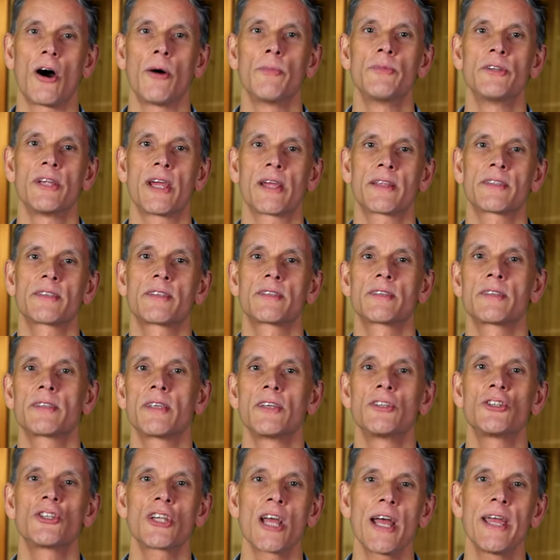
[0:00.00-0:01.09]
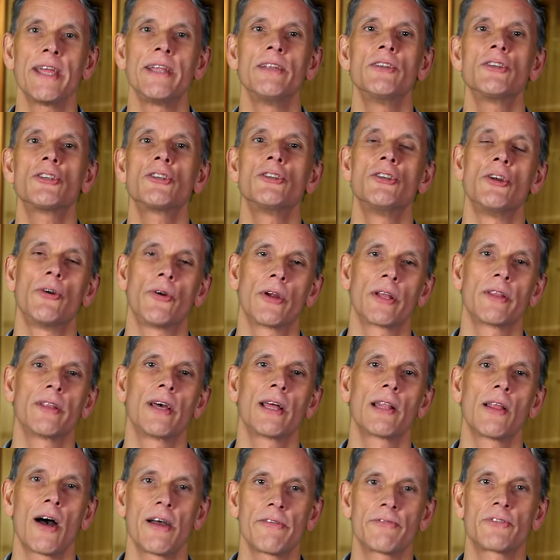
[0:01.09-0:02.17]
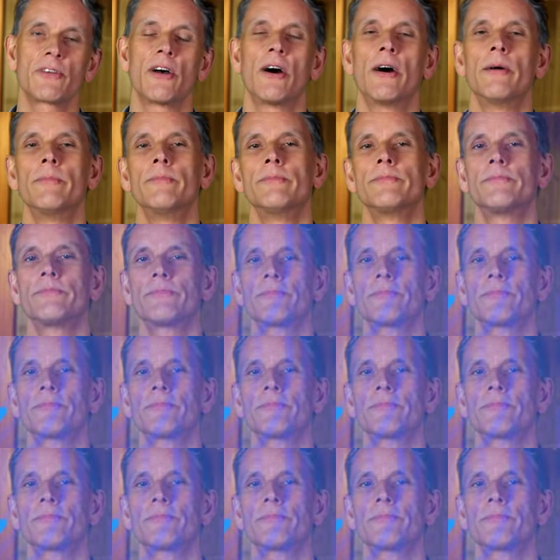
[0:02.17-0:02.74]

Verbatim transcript: objects to change during their lifetime.